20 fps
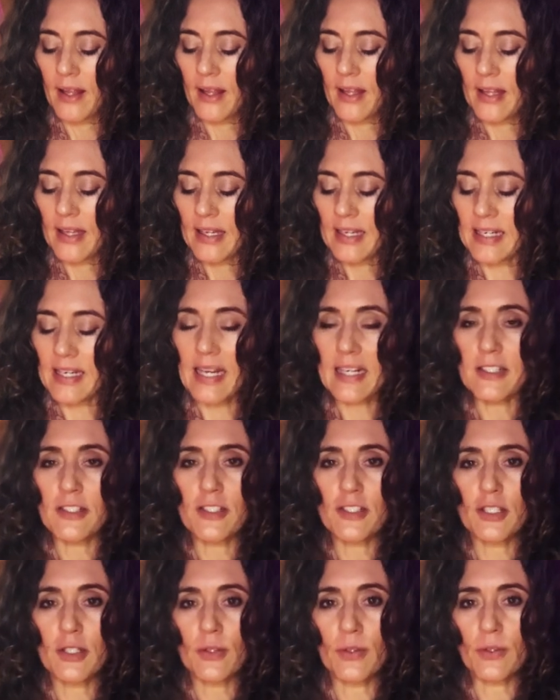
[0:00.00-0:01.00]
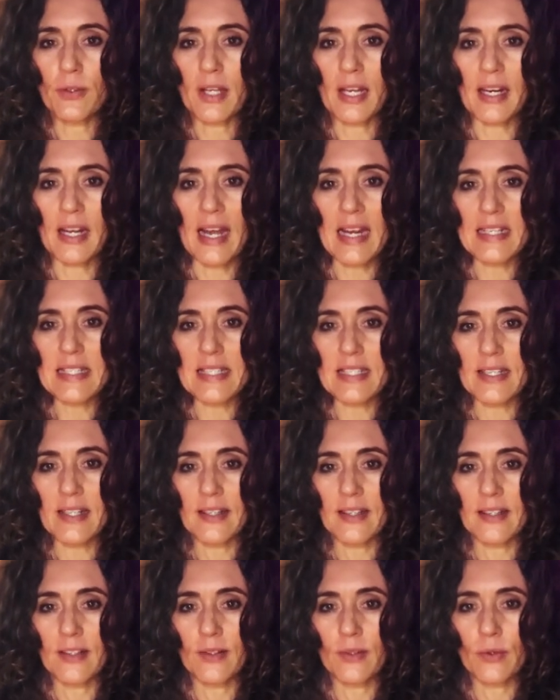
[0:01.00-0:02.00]
connected to that
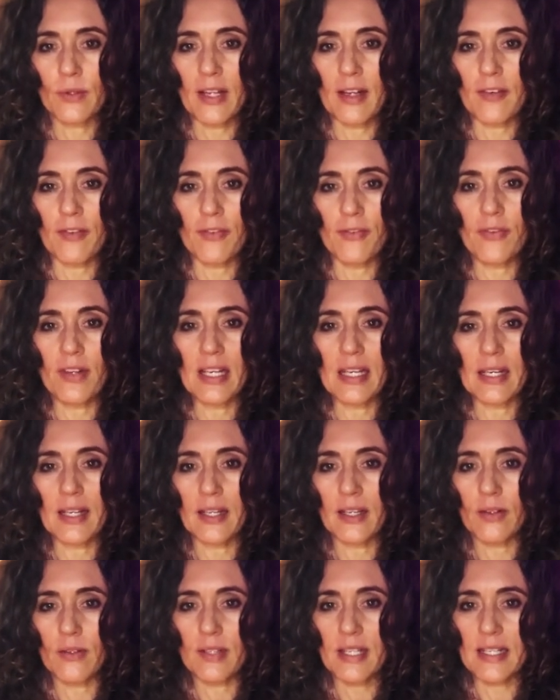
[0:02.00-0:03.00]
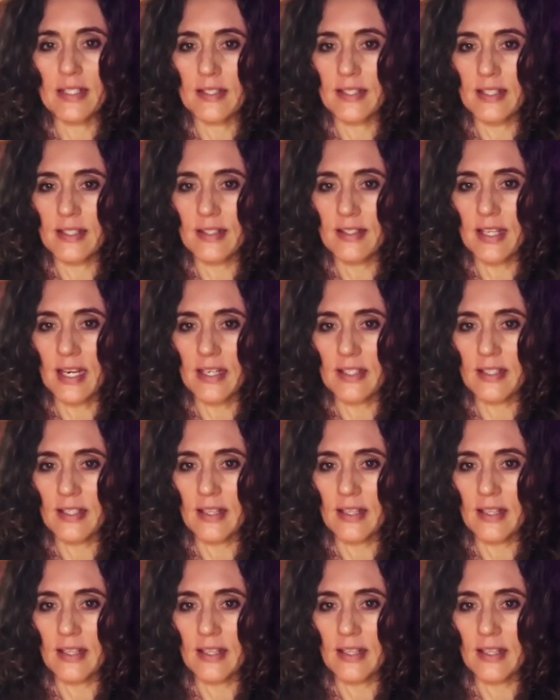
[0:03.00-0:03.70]
idea or that feeling or that sensation,